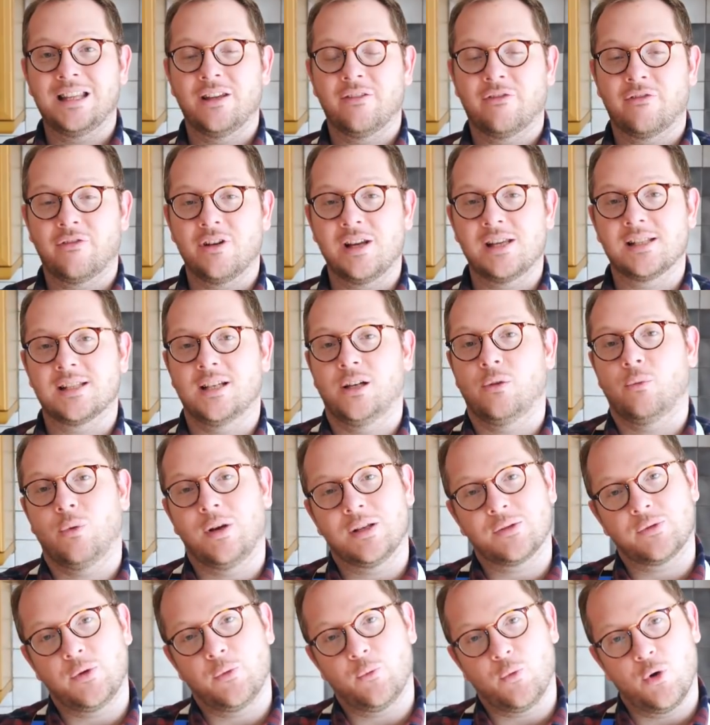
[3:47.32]
in the freezer
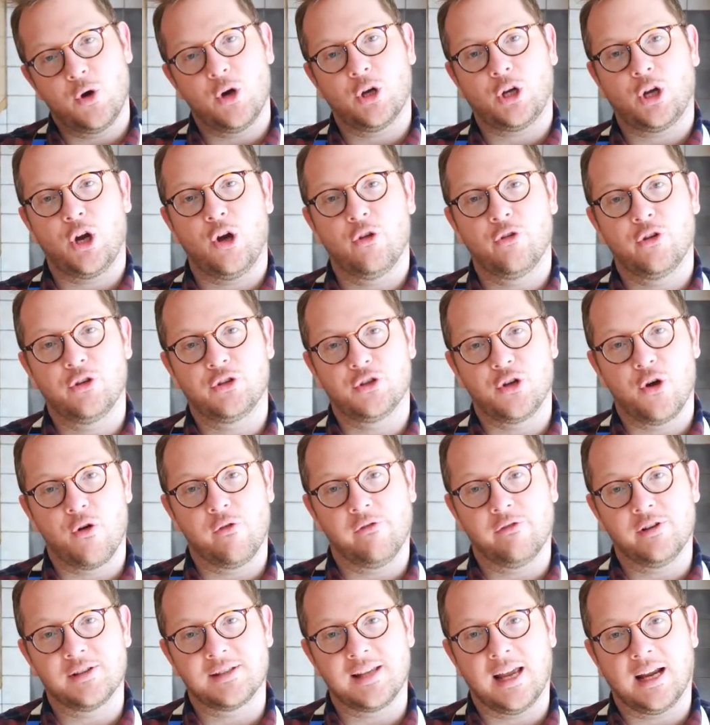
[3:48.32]
whilst we work on the dough
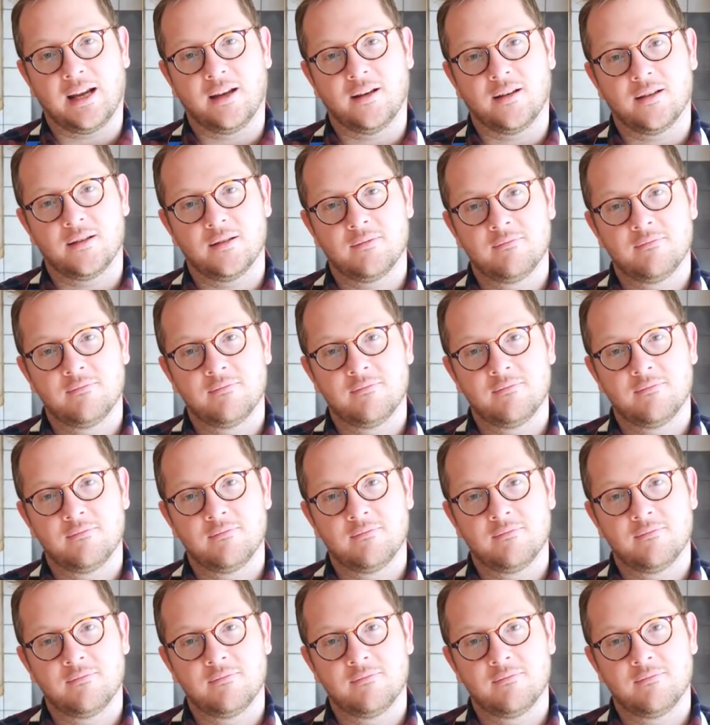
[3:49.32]
for a second.